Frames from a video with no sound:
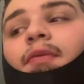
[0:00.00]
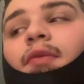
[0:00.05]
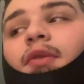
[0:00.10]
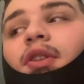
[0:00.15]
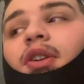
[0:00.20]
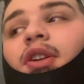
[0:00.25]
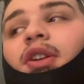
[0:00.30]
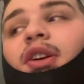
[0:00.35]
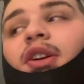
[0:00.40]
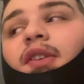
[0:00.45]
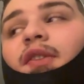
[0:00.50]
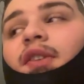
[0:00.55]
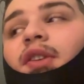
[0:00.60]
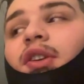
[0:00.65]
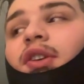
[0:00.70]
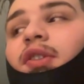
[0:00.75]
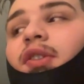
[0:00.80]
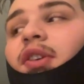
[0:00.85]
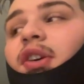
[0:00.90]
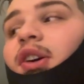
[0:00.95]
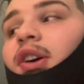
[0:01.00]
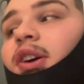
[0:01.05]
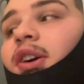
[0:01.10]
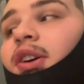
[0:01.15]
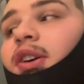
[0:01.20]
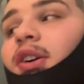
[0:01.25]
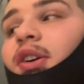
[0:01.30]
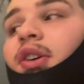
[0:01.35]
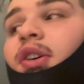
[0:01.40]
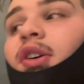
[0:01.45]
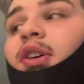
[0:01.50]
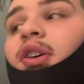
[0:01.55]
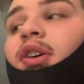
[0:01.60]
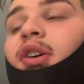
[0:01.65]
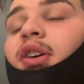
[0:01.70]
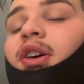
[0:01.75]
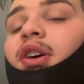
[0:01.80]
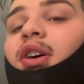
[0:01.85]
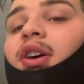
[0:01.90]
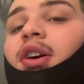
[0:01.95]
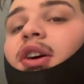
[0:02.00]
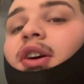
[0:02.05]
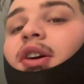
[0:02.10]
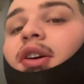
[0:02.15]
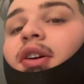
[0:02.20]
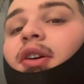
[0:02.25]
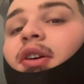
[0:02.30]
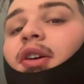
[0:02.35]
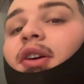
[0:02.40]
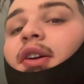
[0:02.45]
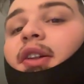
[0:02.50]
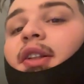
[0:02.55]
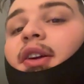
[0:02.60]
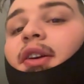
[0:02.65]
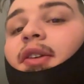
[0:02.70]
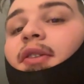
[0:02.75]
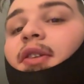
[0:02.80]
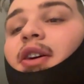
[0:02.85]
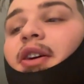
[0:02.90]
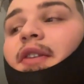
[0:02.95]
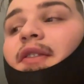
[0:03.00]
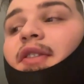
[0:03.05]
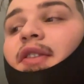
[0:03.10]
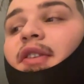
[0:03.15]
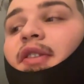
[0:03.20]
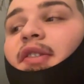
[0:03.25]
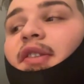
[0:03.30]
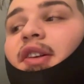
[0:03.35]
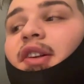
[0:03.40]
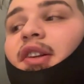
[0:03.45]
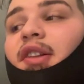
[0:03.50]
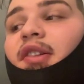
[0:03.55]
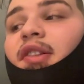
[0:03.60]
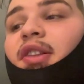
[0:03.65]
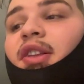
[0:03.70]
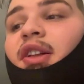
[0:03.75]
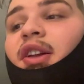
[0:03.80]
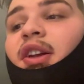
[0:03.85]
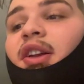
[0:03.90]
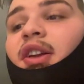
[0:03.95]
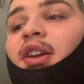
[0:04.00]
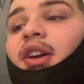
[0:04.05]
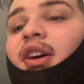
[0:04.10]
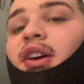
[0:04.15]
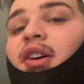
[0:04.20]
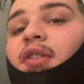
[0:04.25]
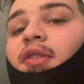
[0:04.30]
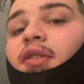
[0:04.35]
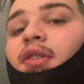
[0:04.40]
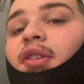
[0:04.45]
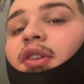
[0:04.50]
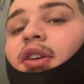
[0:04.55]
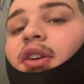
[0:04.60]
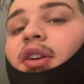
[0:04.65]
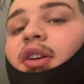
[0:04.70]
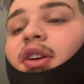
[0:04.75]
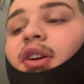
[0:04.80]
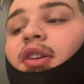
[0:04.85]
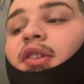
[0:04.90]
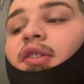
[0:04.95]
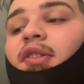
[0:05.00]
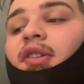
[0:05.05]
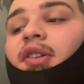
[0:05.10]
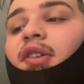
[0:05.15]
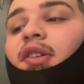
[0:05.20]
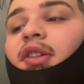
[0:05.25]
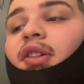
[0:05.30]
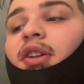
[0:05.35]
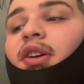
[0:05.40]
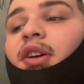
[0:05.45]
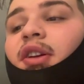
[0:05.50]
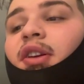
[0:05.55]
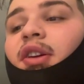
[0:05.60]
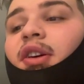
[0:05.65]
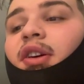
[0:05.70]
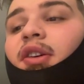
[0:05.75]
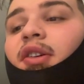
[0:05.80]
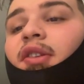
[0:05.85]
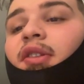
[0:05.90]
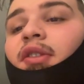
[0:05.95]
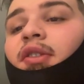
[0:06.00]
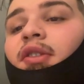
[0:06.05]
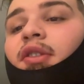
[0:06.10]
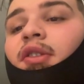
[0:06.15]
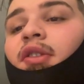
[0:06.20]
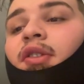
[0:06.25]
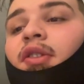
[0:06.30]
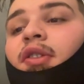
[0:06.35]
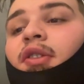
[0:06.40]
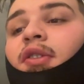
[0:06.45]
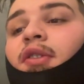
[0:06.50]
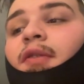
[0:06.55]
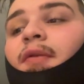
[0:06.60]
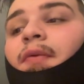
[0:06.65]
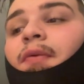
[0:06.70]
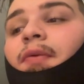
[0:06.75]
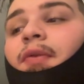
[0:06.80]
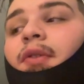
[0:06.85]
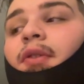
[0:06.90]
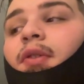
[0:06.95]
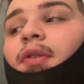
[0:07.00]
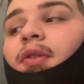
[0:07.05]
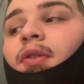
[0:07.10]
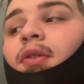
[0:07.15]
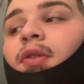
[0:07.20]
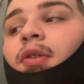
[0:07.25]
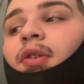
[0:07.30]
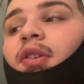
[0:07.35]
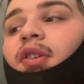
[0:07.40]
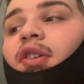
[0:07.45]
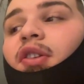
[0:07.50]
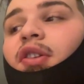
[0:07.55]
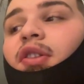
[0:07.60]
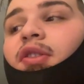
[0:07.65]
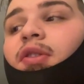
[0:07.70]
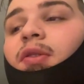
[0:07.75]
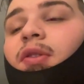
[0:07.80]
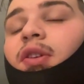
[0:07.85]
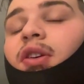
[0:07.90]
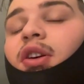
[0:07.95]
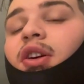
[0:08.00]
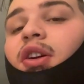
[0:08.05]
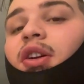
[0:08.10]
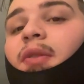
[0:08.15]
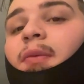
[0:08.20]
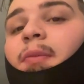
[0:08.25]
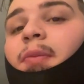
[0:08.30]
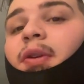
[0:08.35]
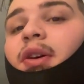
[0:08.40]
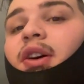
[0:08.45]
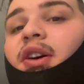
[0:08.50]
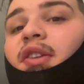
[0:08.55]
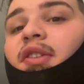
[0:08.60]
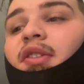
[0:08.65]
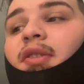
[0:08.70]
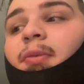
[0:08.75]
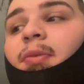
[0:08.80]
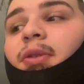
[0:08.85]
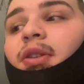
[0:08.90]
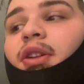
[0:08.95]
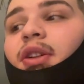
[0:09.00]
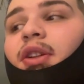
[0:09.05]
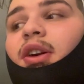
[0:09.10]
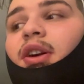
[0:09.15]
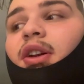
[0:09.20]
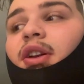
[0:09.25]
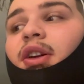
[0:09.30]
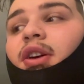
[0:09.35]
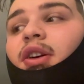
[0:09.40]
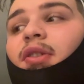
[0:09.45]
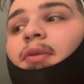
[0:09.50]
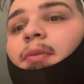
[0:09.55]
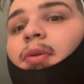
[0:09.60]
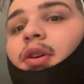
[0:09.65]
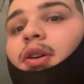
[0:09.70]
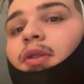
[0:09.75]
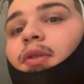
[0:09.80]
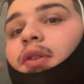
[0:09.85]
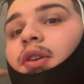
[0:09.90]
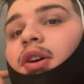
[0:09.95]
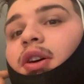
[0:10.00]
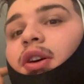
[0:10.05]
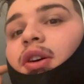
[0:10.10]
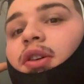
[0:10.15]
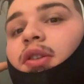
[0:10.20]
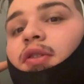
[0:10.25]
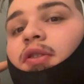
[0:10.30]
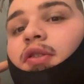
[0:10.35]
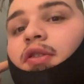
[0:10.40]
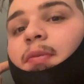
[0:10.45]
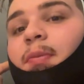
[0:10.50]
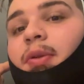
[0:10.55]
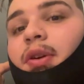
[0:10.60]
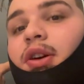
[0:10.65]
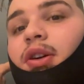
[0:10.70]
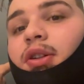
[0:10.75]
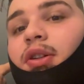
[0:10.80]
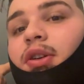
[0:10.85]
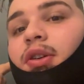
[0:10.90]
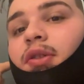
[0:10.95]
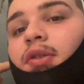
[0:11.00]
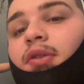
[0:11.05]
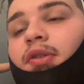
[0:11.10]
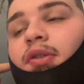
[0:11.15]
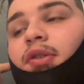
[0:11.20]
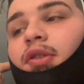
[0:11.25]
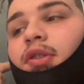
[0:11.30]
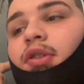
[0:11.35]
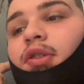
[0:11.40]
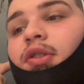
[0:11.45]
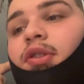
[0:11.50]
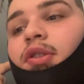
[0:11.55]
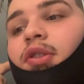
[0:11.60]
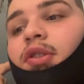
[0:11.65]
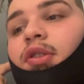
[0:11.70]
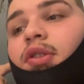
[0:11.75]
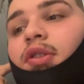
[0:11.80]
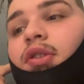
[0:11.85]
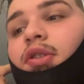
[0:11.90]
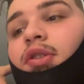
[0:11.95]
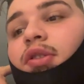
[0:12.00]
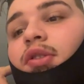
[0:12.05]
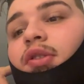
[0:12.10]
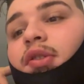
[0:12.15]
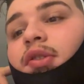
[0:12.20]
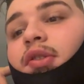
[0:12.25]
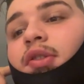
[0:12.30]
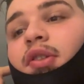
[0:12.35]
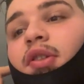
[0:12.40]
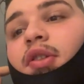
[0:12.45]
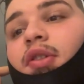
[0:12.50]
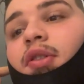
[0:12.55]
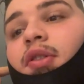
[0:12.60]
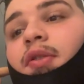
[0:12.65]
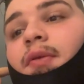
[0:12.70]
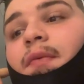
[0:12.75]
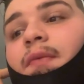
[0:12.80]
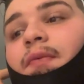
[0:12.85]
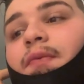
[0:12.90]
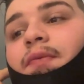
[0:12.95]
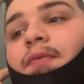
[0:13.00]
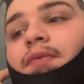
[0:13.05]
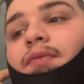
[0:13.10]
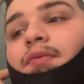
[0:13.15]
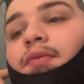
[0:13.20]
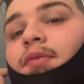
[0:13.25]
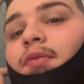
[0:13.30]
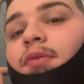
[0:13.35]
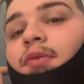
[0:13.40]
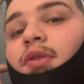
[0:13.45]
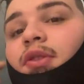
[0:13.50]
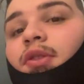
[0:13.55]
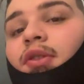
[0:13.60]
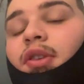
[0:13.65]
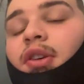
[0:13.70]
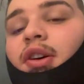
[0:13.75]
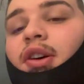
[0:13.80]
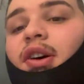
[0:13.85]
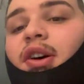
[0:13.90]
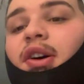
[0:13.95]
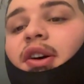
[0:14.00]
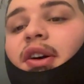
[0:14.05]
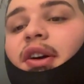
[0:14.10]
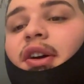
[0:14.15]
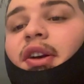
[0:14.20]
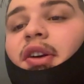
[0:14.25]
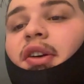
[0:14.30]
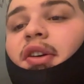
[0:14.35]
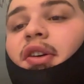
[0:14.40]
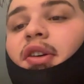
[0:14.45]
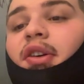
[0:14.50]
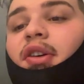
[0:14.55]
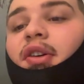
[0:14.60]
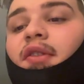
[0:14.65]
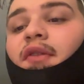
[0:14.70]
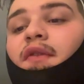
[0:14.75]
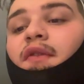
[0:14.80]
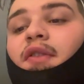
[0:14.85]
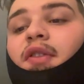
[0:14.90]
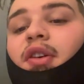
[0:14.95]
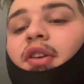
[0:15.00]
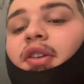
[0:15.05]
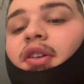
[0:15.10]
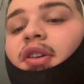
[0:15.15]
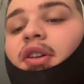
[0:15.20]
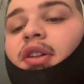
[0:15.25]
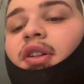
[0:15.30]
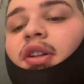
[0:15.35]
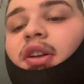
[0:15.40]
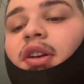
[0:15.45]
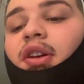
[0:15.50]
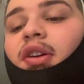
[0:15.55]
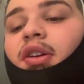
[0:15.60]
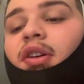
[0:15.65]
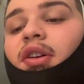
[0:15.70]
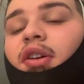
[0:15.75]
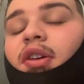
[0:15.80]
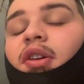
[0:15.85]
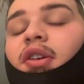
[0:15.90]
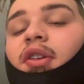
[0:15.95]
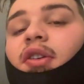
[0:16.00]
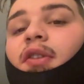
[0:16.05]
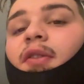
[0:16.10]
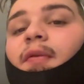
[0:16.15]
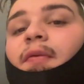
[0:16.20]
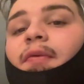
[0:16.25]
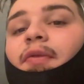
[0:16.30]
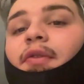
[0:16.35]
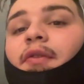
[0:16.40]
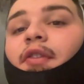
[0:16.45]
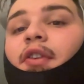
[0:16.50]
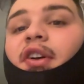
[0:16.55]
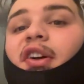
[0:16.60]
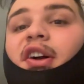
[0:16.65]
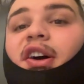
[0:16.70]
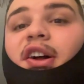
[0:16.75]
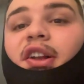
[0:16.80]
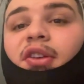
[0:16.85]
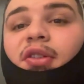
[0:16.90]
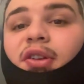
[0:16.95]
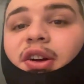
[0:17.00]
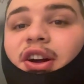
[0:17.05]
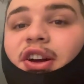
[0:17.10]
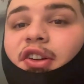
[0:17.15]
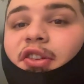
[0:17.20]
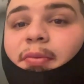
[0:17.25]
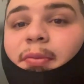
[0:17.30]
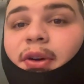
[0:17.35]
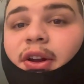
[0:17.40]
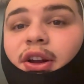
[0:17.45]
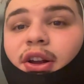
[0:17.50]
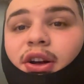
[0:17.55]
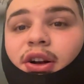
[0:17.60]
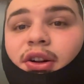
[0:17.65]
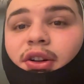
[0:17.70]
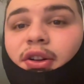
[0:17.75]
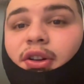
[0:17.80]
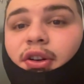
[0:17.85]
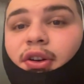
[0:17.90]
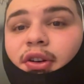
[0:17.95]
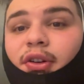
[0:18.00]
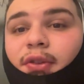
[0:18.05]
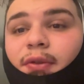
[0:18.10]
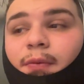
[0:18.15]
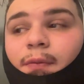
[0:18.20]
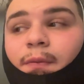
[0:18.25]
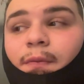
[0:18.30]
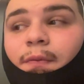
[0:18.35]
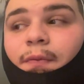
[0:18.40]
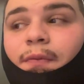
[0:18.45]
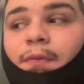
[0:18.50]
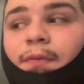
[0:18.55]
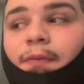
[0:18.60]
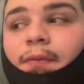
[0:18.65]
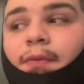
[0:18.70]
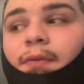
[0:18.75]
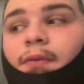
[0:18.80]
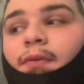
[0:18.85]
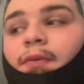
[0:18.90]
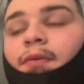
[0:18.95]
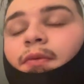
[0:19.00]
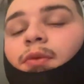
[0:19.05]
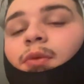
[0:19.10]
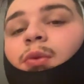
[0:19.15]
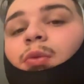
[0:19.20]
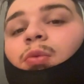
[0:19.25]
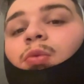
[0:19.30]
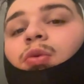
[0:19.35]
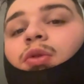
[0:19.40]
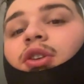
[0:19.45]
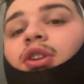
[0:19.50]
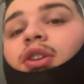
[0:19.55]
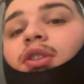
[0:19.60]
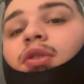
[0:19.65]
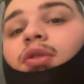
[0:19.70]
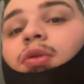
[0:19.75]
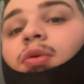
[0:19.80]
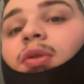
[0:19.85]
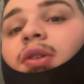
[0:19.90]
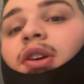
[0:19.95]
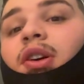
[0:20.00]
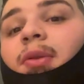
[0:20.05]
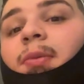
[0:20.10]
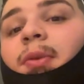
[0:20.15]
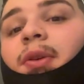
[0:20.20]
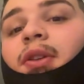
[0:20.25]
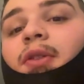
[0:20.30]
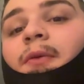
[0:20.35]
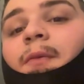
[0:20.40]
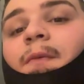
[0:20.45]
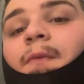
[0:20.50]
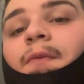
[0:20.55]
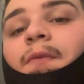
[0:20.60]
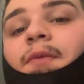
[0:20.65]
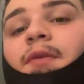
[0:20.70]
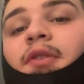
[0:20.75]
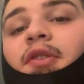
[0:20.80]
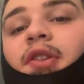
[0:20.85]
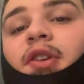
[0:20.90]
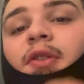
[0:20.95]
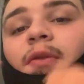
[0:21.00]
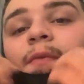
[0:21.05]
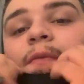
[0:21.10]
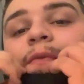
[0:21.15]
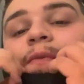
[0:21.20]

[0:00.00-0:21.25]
gonna give it a try. I heard that you have to sit sitting down. You cannot sit laying down. Or you can possibly down, but you can't use pillows. So I unfortunately forgot to ask my doctor, what do you recommend? So